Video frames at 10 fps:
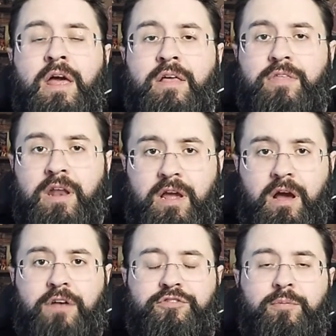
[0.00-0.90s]
that a
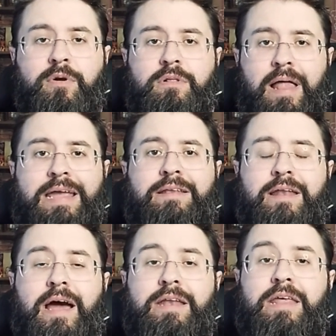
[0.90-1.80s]
customer liked an
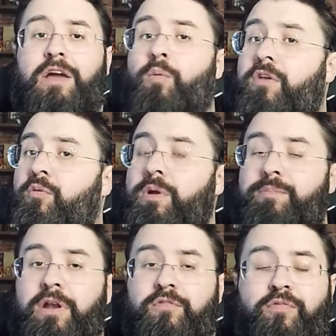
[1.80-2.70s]
idea, whether we'd
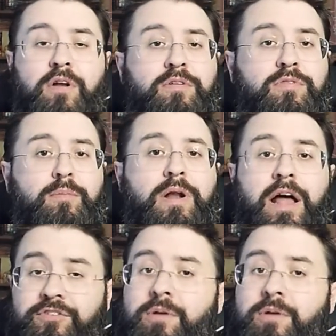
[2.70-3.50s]
been in front of them or not.